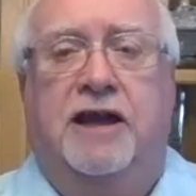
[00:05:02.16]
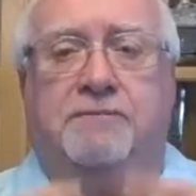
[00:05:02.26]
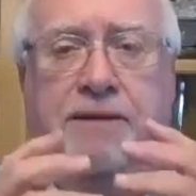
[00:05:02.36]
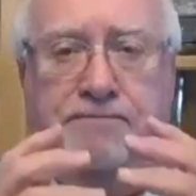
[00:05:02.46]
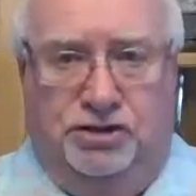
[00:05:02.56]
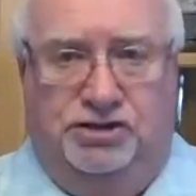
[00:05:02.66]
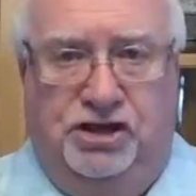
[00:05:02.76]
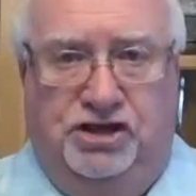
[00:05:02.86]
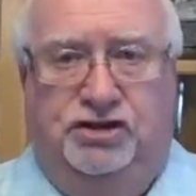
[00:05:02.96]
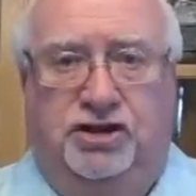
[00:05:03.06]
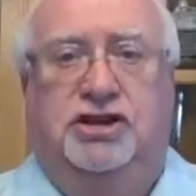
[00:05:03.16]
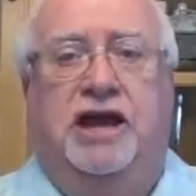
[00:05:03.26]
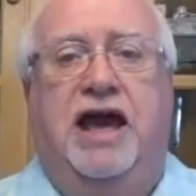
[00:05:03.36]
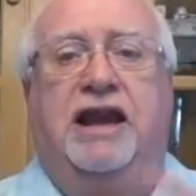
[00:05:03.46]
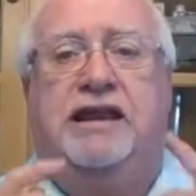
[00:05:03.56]
to be persistent. You
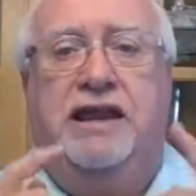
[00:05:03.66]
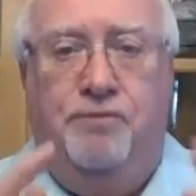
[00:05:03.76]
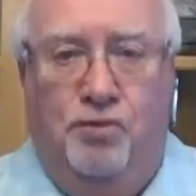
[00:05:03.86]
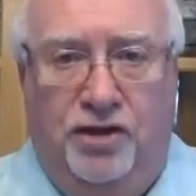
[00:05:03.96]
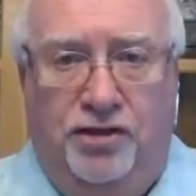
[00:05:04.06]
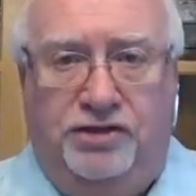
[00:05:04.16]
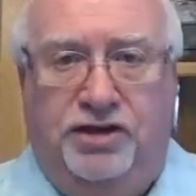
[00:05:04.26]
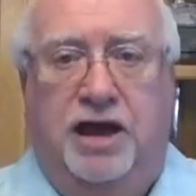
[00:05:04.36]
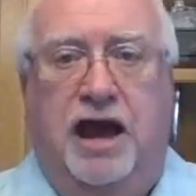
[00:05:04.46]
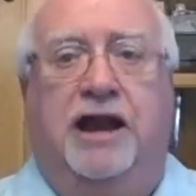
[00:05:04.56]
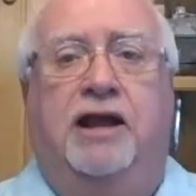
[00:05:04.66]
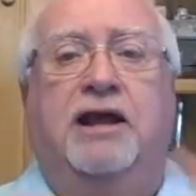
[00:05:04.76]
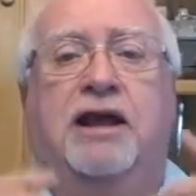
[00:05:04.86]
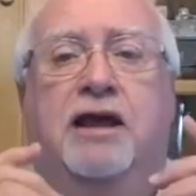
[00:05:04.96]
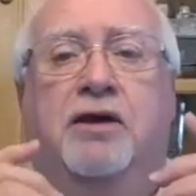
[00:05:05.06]
got to keep with it. You got to,
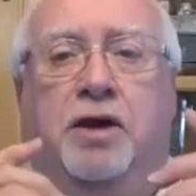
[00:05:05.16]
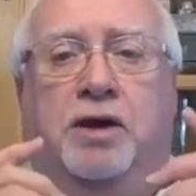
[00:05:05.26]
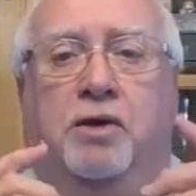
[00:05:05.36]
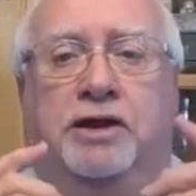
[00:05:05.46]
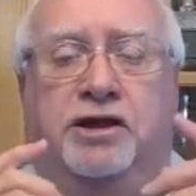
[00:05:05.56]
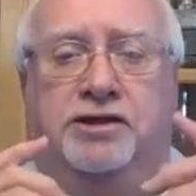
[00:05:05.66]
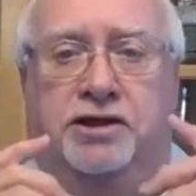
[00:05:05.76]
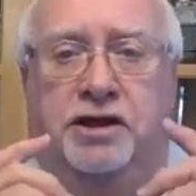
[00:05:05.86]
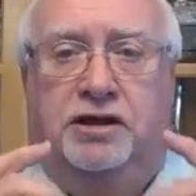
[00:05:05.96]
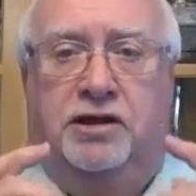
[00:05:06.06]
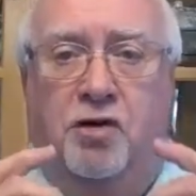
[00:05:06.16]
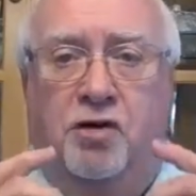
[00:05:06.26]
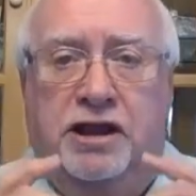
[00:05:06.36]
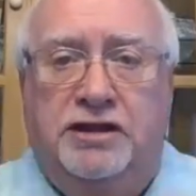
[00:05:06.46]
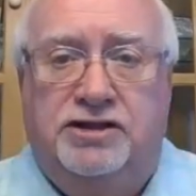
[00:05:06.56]
when the
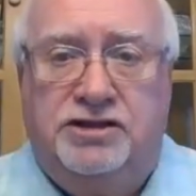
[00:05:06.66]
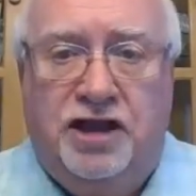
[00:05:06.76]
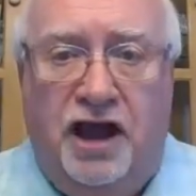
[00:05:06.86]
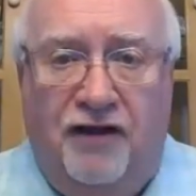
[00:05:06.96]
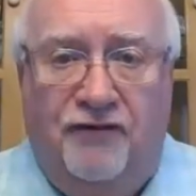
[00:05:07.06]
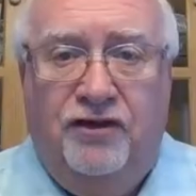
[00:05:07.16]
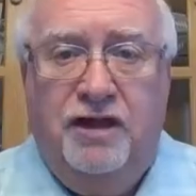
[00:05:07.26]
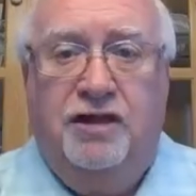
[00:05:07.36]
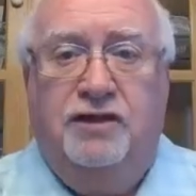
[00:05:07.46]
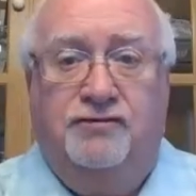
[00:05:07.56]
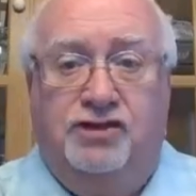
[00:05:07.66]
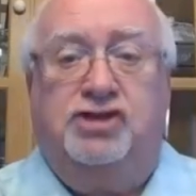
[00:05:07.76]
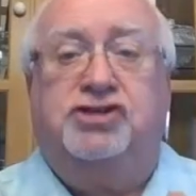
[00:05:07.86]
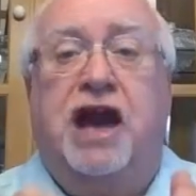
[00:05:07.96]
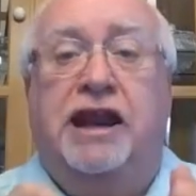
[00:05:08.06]
going gets tough, you've
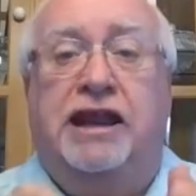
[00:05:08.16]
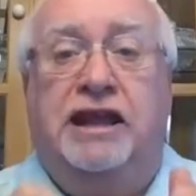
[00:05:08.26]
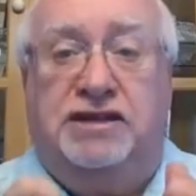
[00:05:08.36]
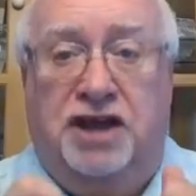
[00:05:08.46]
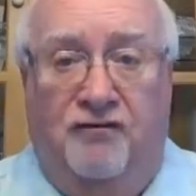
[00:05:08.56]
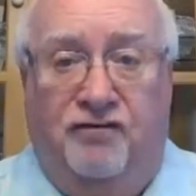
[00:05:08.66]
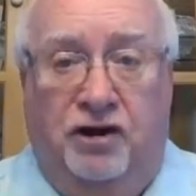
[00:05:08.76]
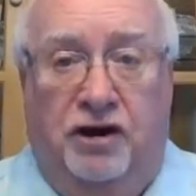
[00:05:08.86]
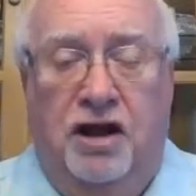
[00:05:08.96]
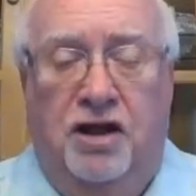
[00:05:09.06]
just got to get tougher.